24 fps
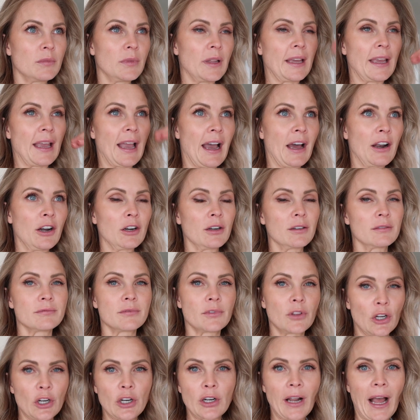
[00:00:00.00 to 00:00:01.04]
like had her
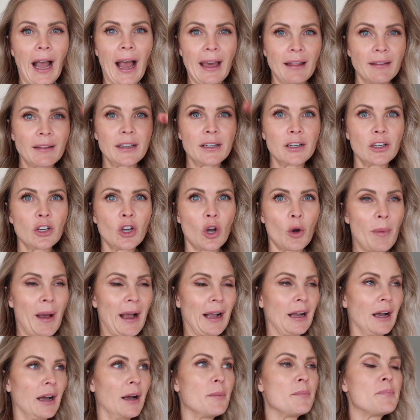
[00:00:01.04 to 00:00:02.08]
third eyelid go
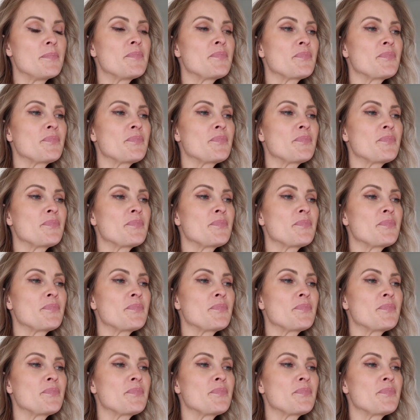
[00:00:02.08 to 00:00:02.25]
back up.